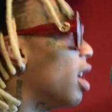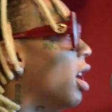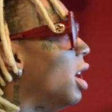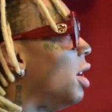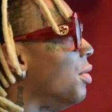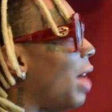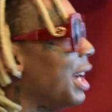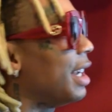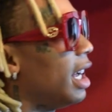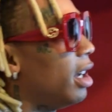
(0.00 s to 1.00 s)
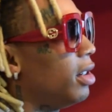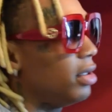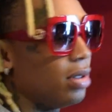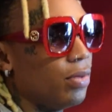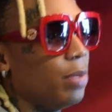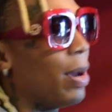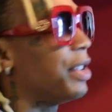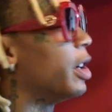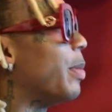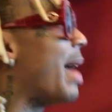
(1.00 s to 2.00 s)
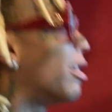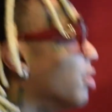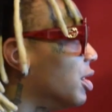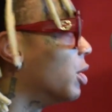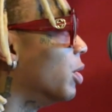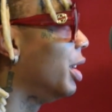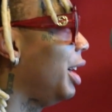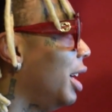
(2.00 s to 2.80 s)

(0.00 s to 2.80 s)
Right now, we're about to go back on tour.